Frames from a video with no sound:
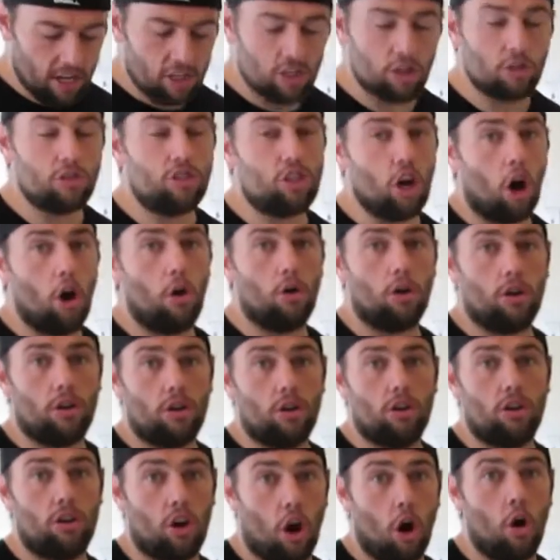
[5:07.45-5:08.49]
So
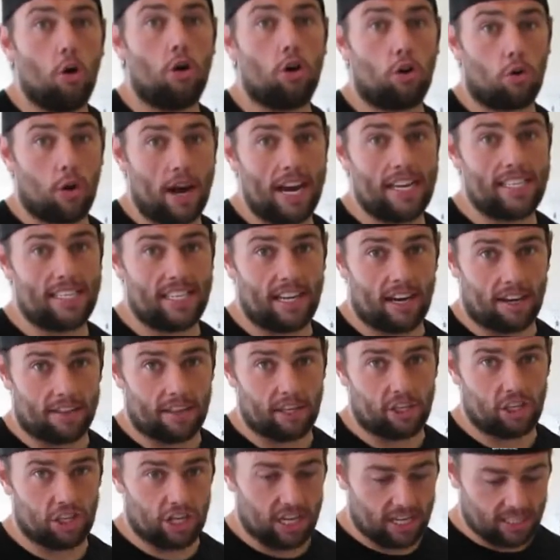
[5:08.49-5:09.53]
don't go crazy on
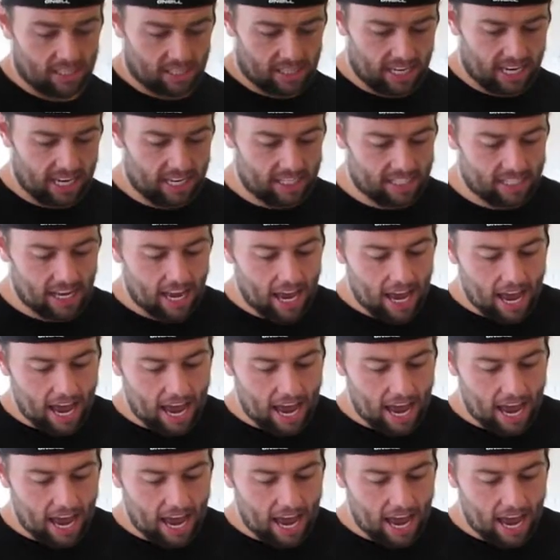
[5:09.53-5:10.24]
the chia seeds.